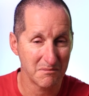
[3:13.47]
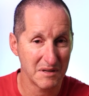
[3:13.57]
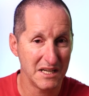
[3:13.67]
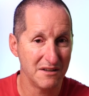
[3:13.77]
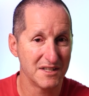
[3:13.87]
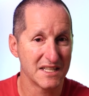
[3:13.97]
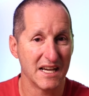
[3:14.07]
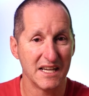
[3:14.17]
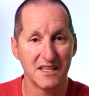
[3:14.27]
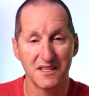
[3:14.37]
here is
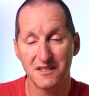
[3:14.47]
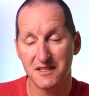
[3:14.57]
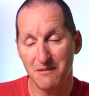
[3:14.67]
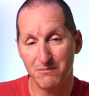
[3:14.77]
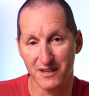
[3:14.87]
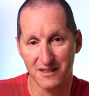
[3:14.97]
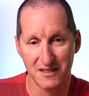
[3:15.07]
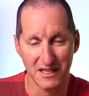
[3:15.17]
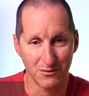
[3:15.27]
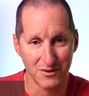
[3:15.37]
a separate
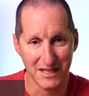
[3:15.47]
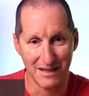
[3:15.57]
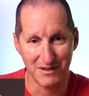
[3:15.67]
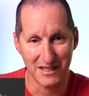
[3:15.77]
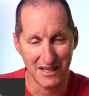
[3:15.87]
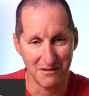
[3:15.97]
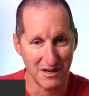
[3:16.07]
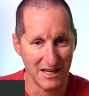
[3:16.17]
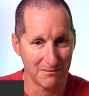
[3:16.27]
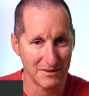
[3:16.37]
SQL statement in
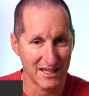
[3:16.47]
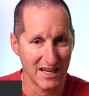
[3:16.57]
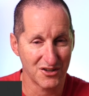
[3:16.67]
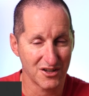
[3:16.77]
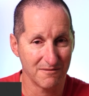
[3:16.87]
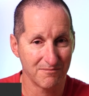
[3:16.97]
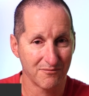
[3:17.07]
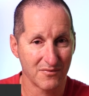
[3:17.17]
my application